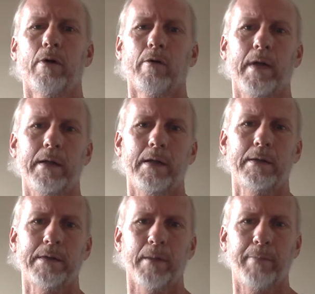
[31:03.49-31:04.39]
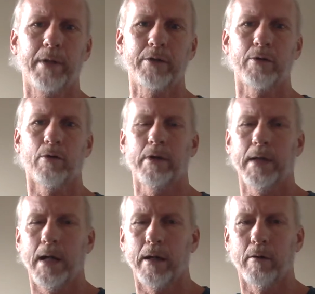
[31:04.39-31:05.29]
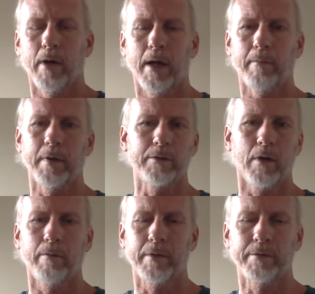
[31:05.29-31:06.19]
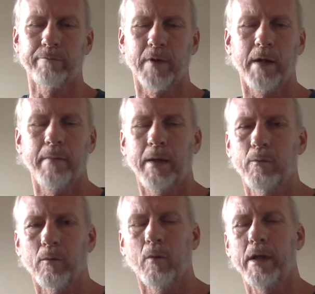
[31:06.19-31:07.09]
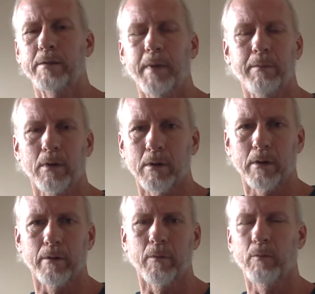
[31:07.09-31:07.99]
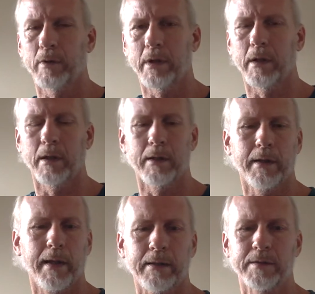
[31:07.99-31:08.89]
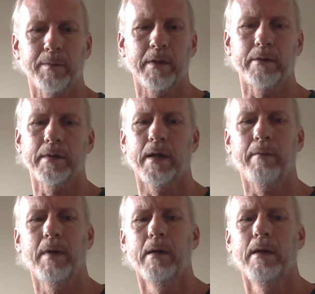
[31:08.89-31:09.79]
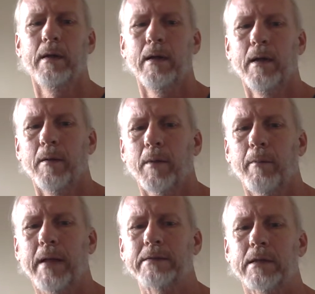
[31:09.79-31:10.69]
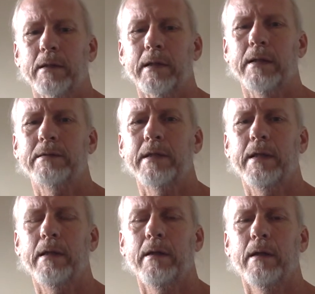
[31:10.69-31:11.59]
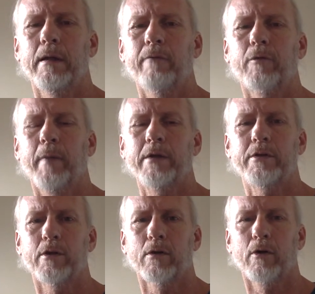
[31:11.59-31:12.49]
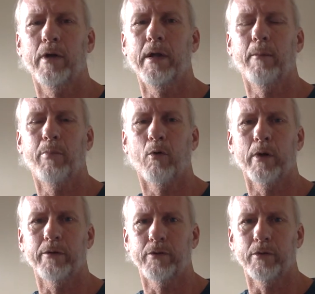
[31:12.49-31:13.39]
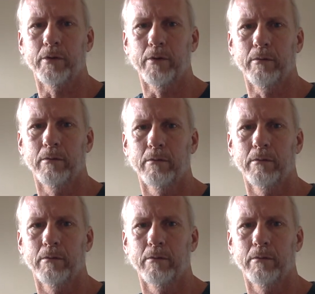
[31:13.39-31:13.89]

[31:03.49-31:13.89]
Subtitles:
it, or they need to see a picture or a diagram. There's 5 main ways people learn, and we can get into that some other time. But basically, is the information you're learning important to you?